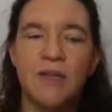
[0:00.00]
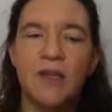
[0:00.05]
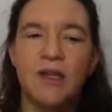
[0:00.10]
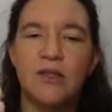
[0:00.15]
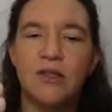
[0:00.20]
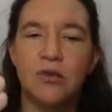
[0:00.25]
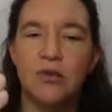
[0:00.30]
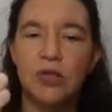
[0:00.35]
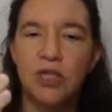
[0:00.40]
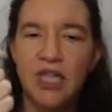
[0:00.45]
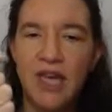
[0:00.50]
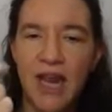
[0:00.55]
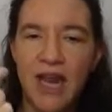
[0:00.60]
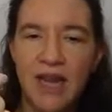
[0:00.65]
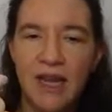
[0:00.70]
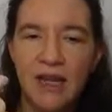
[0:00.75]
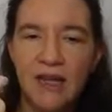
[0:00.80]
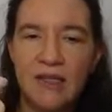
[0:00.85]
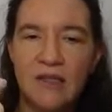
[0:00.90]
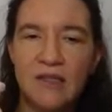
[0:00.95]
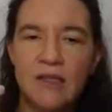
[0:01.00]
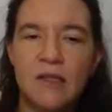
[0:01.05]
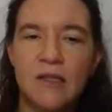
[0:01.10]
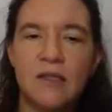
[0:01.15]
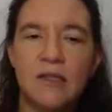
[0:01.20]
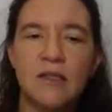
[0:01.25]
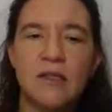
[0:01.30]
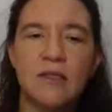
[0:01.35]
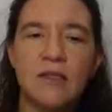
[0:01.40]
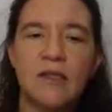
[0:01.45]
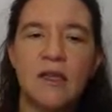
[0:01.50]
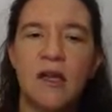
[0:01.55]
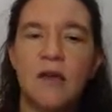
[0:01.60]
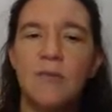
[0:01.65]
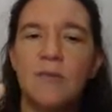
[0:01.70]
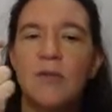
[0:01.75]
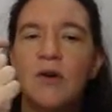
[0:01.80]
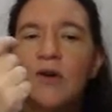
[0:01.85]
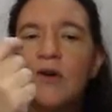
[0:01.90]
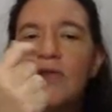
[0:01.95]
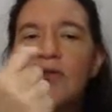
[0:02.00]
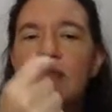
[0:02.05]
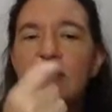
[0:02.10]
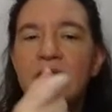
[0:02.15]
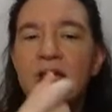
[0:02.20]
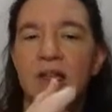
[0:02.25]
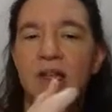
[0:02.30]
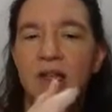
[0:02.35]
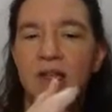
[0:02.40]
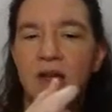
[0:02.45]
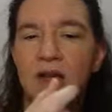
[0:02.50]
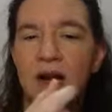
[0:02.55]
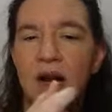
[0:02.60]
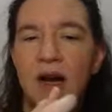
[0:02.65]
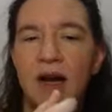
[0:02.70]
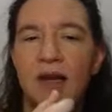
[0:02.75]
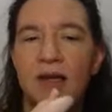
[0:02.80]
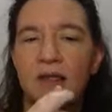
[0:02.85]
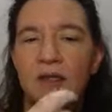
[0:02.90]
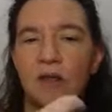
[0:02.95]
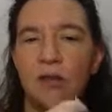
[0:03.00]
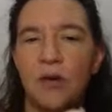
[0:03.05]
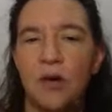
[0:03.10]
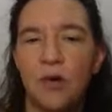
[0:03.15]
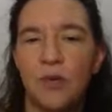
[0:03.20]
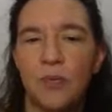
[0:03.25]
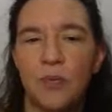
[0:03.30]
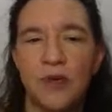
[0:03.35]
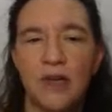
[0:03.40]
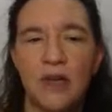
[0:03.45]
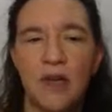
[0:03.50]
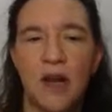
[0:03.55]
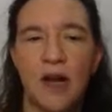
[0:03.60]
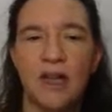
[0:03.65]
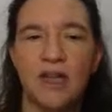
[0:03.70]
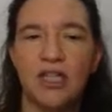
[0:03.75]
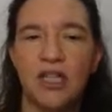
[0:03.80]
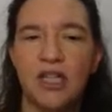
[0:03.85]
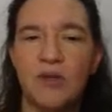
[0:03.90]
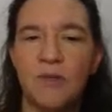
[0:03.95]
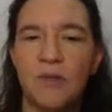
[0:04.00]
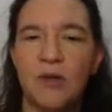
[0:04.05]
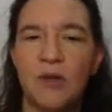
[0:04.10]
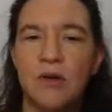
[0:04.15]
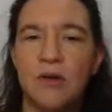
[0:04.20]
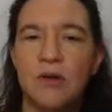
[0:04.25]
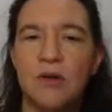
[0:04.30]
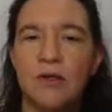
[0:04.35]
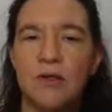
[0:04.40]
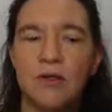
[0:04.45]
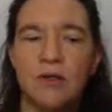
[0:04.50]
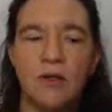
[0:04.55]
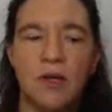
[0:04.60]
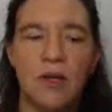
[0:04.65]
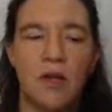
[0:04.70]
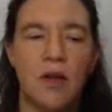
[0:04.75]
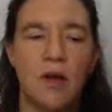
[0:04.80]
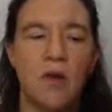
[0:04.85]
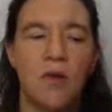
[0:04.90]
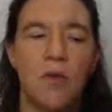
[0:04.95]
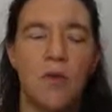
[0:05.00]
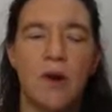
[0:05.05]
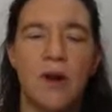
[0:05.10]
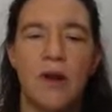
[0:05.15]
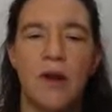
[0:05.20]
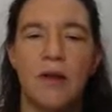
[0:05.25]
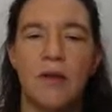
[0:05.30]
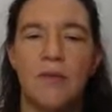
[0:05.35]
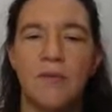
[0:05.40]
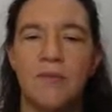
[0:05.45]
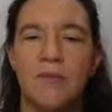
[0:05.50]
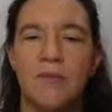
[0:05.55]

so J is the sum over the EI's log PI, just because, well,